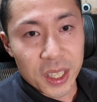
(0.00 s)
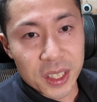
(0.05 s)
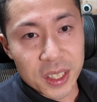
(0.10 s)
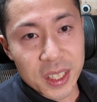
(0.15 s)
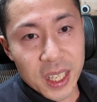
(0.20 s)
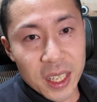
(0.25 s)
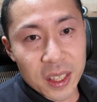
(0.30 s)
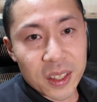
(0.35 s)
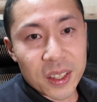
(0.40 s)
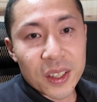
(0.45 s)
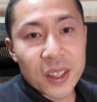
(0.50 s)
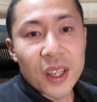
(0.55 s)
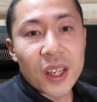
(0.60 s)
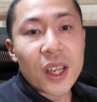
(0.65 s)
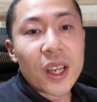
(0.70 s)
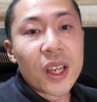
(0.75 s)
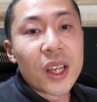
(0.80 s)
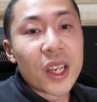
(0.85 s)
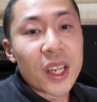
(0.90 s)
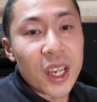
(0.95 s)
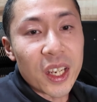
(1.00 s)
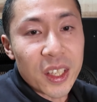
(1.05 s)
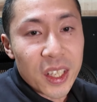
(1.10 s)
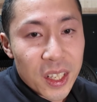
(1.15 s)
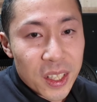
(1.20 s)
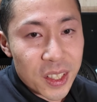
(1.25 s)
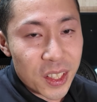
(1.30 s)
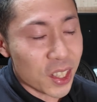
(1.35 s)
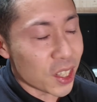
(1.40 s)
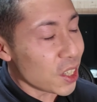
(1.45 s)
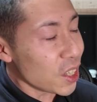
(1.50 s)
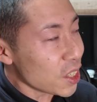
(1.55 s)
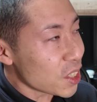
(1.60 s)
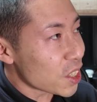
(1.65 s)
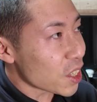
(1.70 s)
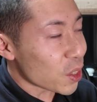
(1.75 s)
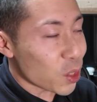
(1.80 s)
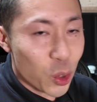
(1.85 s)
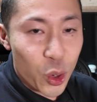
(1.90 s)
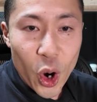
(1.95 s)
is that it is
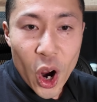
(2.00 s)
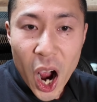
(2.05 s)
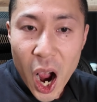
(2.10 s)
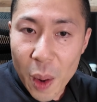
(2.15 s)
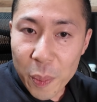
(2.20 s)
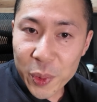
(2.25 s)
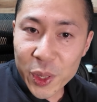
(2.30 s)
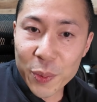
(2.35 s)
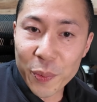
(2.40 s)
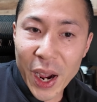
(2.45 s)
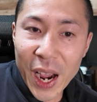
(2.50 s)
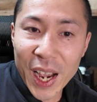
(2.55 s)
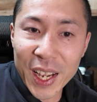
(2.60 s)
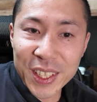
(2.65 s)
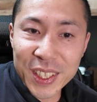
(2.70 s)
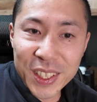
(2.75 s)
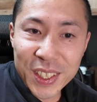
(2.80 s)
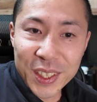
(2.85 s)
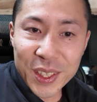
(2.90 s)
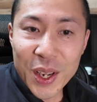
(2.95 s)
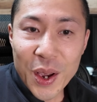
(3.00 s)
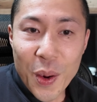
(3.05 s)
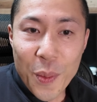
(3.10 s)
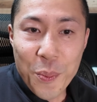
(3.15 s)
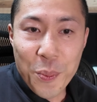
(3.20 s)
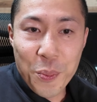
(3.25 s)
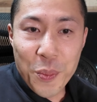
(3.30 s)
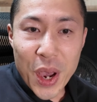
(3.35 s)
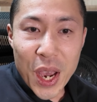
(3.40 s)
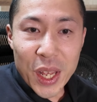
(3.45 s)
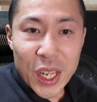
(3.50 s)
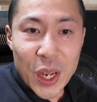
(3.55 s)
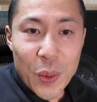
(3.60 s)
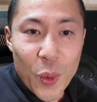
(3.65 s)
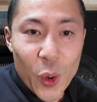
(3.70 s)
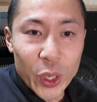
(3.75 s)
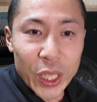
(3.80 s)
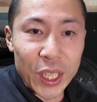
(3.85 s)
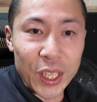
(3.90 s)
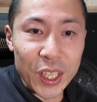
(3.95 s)
easier to optimize. Many
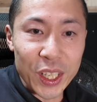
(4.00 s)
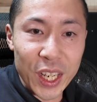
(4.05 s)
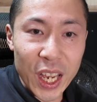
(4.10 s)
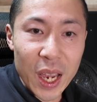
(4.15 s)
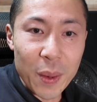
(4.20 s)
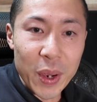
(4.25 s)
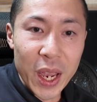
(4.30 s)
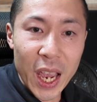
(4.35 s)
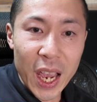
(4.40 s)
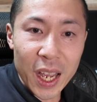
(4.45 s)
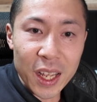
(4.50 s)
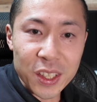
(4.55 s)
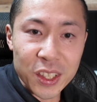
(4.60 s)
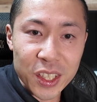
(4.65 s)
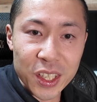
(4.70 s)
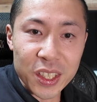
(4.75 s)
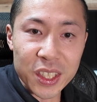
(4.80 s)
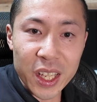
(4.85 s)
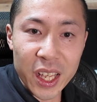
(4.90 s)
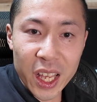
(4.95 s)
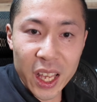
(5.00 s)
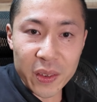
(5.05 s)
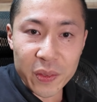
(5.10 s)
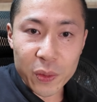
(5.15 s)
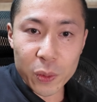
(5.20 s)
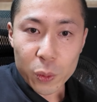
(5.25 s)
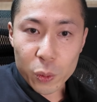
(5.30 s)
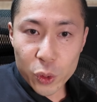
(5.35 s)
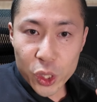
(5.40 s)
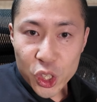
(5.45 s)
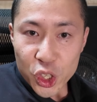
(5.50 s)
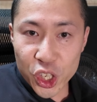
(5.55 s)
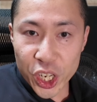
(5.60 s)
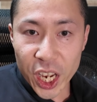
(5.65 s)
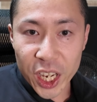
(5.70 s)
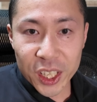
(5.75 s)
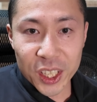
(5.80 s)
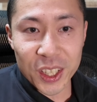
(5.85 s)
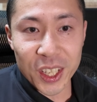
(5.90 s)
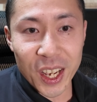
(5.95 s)
modern game engines have rich
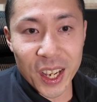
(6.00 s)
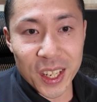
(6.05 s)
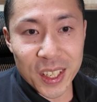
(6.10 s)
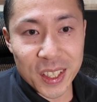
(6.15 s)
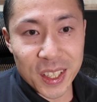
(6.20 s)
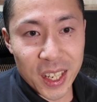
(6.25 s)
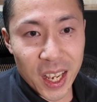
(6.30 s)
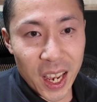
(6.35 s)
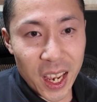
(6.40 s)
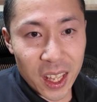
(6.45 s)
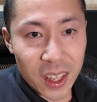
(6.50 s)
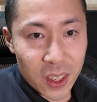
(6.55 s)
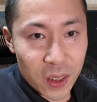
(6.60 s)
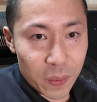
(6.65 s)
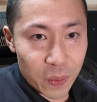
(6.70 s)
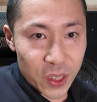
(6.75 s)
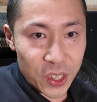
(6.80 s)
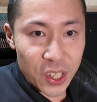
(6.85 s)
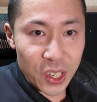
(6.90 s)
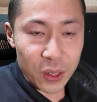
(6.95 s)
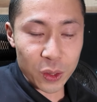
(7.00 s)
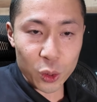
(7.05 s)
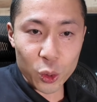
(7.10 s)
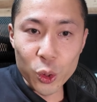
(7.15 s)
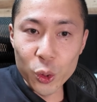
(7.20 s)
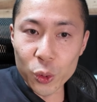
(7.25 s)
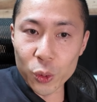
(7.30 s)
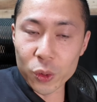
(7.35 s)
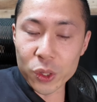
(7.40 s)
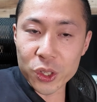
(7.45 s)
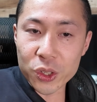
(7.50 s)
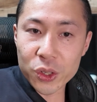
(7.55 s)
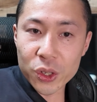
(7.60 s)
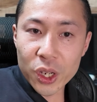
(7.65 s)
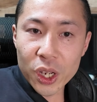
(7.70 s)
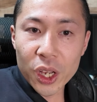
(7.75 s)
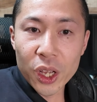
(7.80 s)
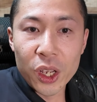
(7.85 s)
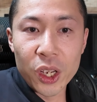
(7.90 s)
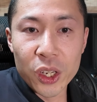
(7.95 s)
editors and visual tools.
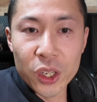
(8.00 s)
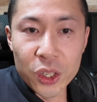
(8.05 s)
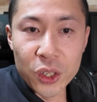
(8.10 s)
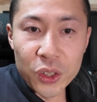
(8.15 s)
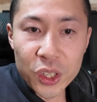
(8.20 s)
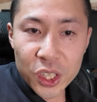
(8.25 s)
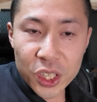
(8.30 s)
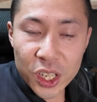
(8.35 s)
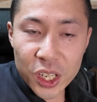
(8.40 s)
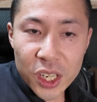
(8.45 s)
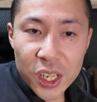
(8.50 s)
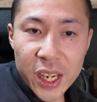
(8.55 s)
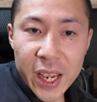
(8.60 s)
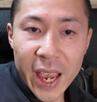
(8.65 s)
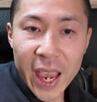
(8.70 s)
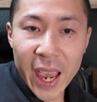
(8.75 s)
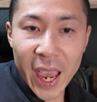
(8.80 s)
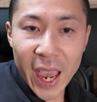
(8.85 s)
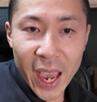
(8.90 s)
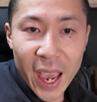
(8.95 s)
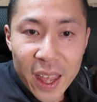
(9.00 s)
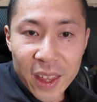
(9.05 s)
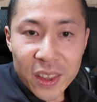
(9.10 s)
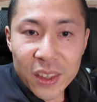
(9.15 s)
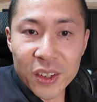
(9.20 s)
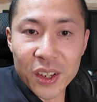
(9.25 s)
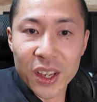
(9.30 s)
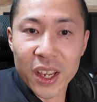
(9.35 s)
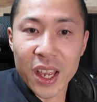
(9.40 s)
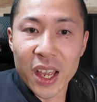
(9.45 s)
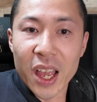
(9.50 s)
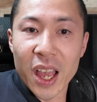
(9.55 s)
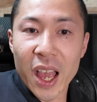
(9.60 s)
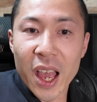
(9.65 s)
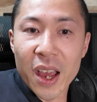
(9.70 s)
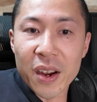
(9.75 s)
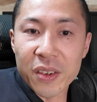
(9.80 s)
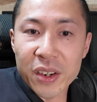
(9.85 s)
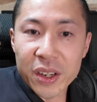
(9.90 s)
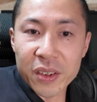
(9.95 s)
Unity and
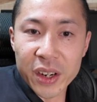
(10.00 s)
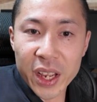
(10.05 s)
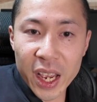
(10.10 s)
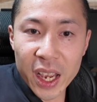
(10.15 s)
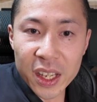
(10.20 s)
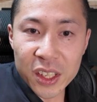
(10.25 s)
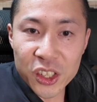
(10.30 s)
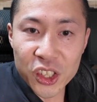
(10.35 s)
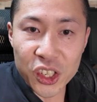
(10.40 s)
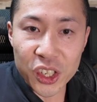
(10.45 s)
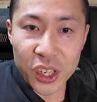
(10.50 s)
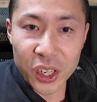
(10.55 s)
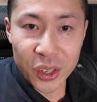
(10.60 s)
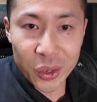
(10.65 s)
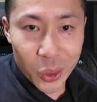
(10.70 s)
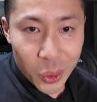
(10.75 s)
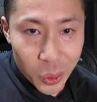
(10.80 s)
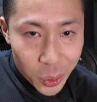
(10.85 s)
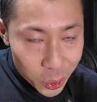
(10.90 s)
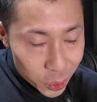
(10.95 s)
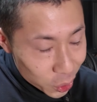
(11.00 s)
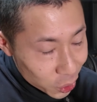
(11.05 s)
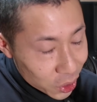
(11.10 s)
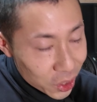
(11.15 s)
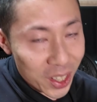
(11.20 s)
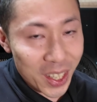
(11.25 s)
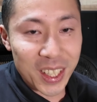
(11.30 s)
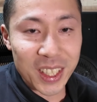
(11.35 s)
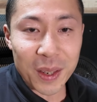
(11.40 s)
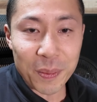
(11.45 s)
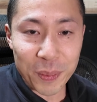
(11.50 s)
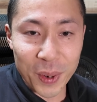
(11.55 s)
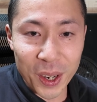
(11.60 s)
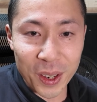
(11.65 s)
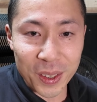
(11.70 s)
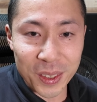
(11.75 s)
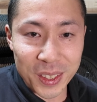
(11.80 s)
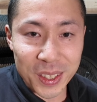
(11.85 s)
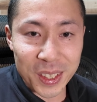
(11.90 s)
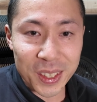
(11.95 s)
Unreal Engine are good
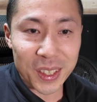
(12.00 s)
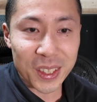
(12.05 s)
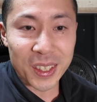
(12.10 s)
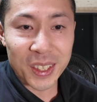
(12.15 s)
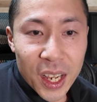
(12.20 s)
examples.